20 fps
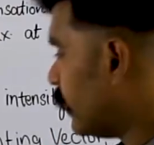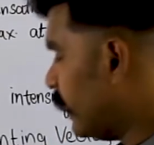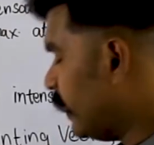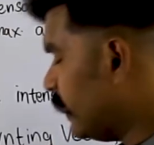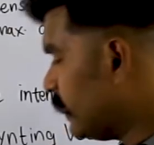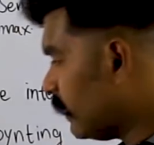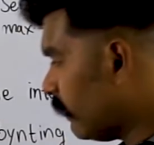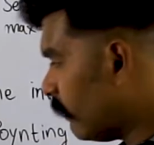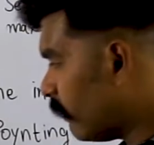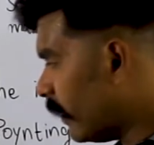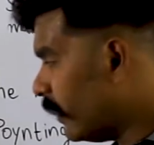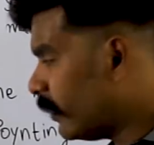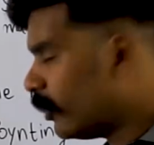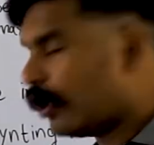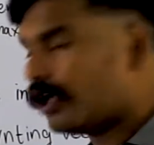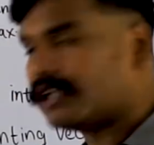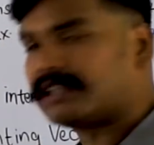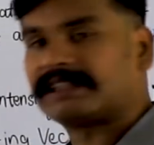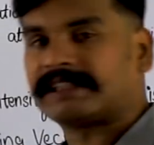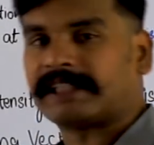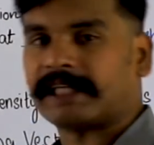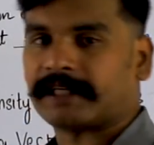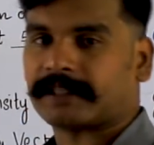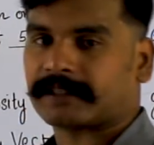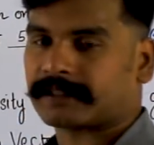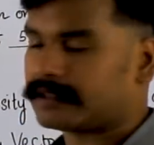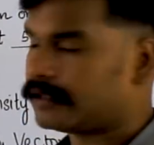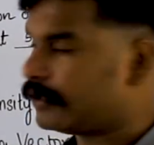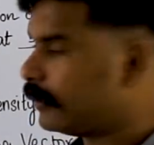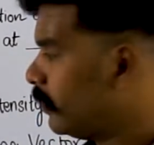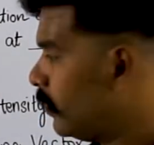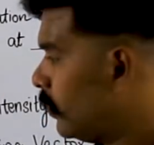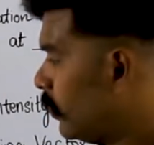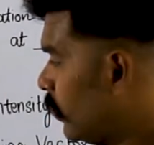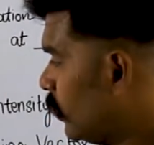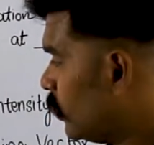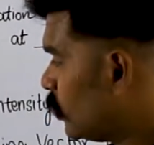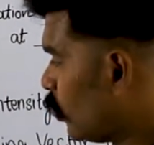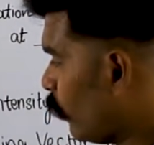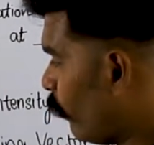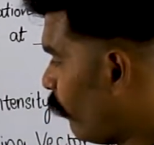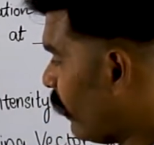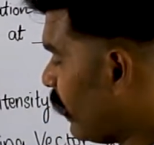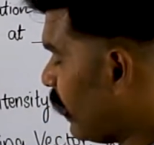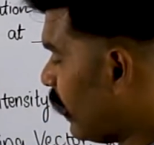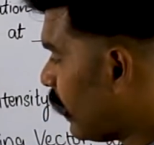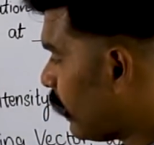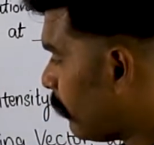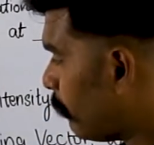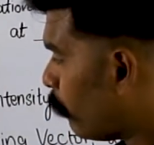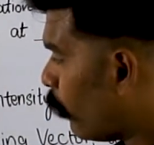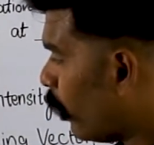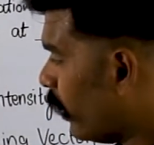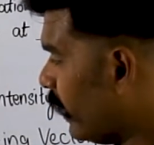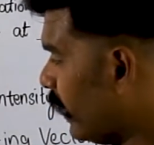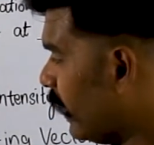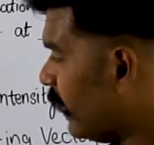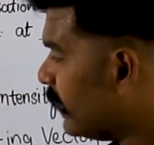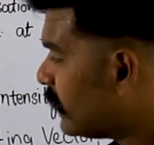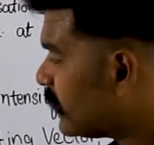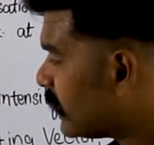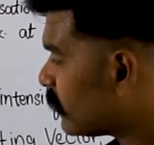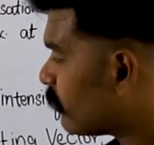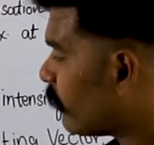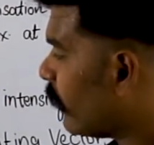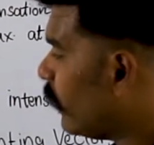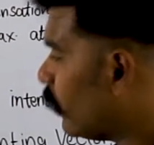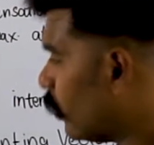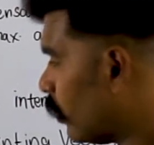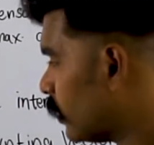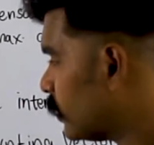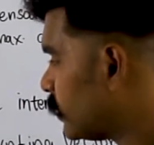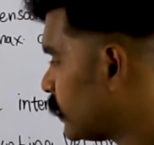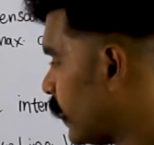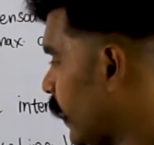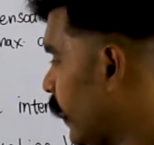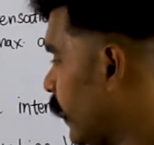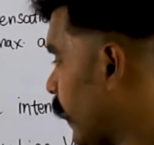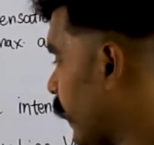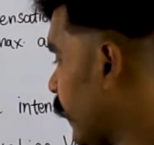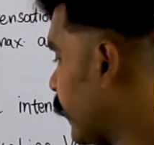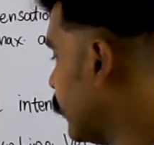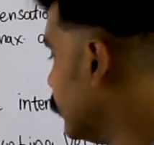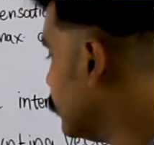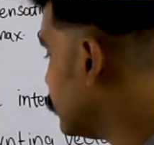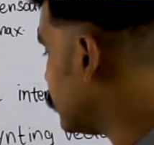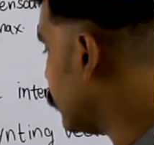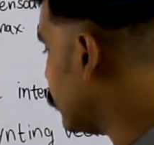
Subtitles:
that is a white hot state. So when a body reaches white hot state, I can